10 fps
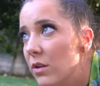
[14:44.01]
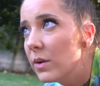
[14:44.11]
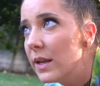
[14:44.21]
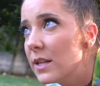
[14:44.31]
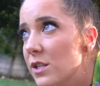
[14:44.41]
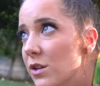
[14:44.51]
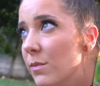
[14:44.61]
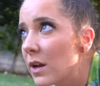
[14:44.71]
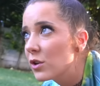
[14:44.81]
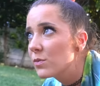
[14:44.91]
that no one gets too
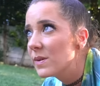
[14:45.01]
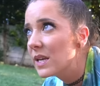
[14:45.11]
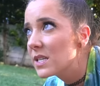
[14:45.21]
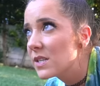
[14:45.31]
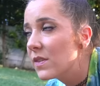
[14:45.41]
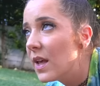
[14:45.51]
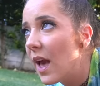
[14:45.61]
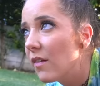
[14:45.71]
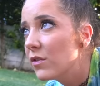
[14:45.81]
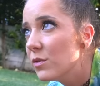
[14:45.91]
much because if they
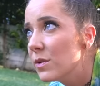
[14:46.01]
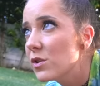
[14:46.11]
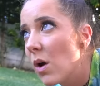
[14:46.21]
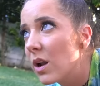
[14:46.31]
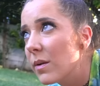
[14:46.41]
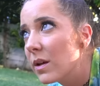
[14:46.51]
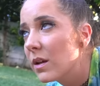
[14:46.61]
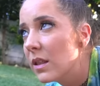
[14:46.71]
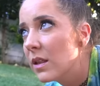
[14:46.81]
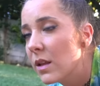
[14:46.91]
have too much
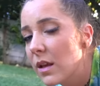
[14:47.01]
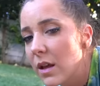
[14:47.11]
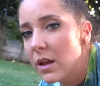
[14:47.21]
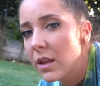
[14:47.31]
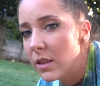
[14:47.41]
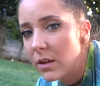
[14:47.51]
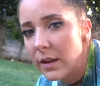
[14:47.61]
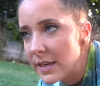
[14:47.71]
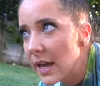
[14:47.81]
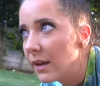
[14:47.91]
watermelon, they'll
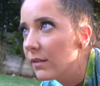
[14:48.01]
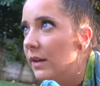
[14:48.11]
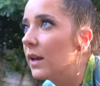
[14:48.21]
get diarrhea.